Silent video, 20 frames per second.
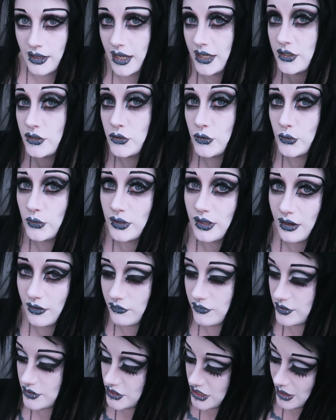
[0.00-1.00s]
Yeah, I do
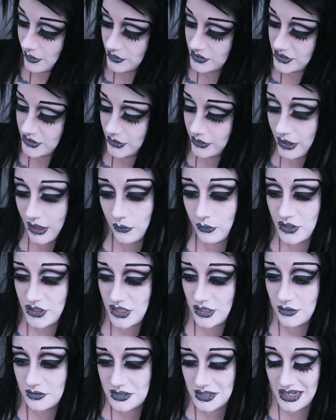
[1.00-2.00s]
love the jumpsuit. I wish
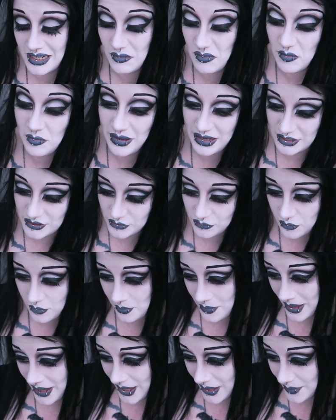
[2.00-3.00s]
it looked a little bit better
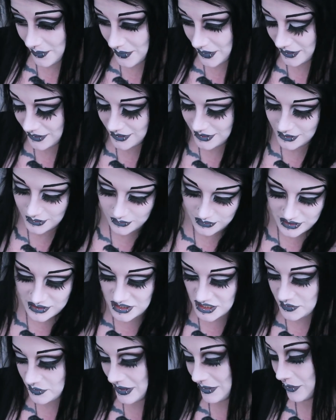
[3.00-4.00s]
on me, but you know, that's
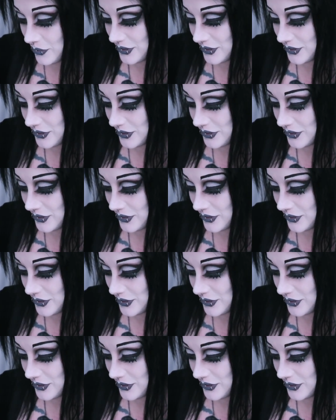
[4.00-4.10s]
just my